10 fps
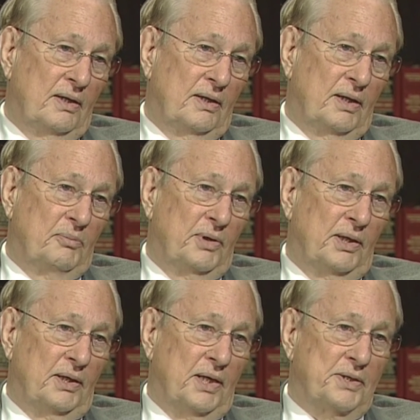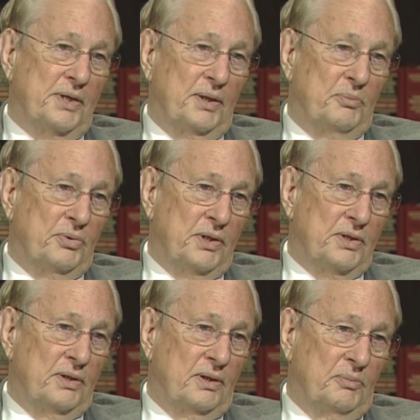And that made a lasting
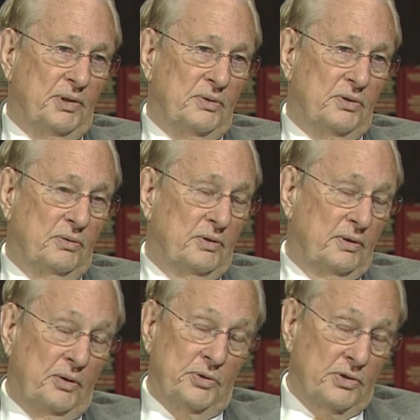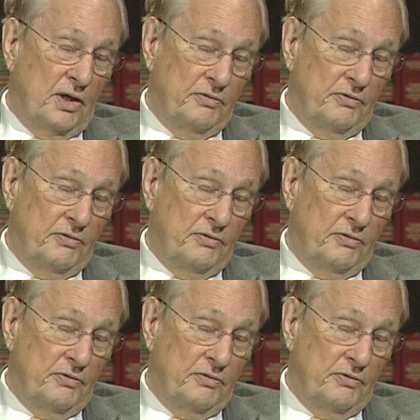impression on me. So when I was yeah.